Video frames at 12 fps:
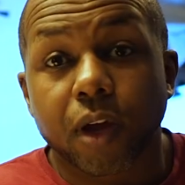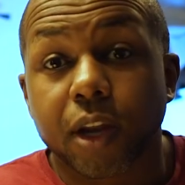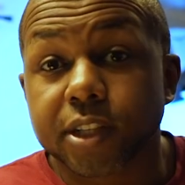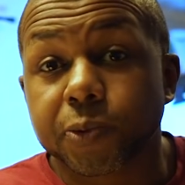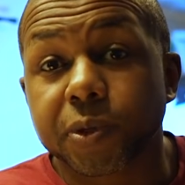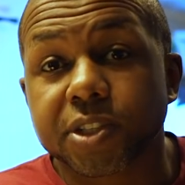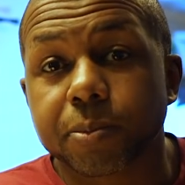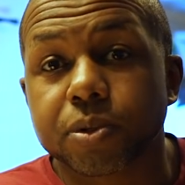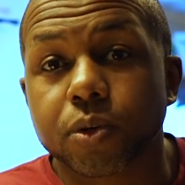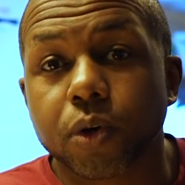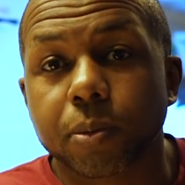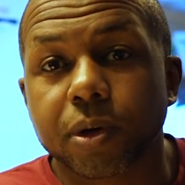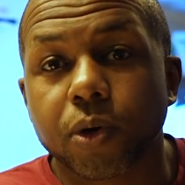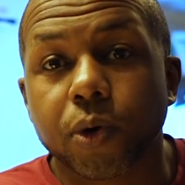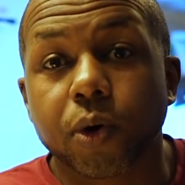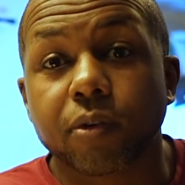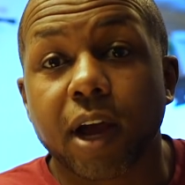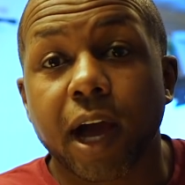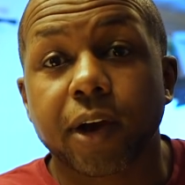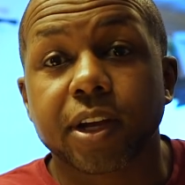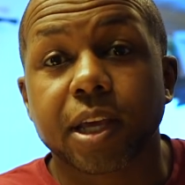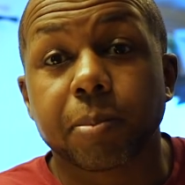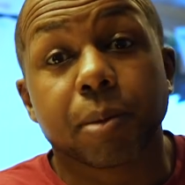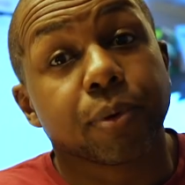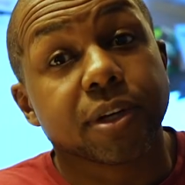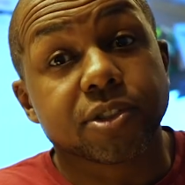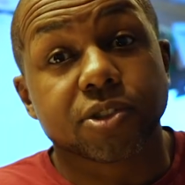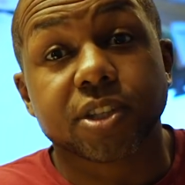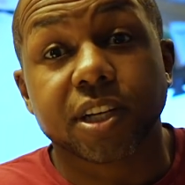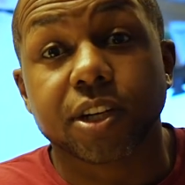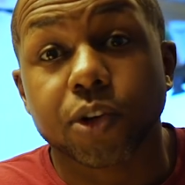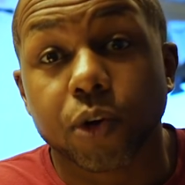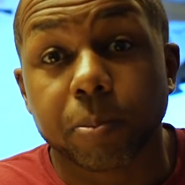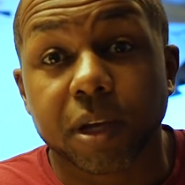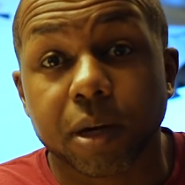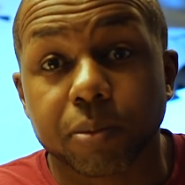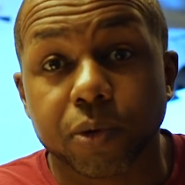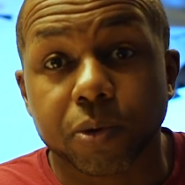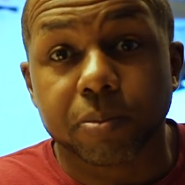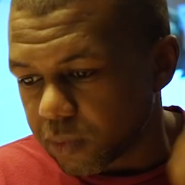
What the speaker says: On this week's episode, we're going to be going over how to get people interested in your meetup group.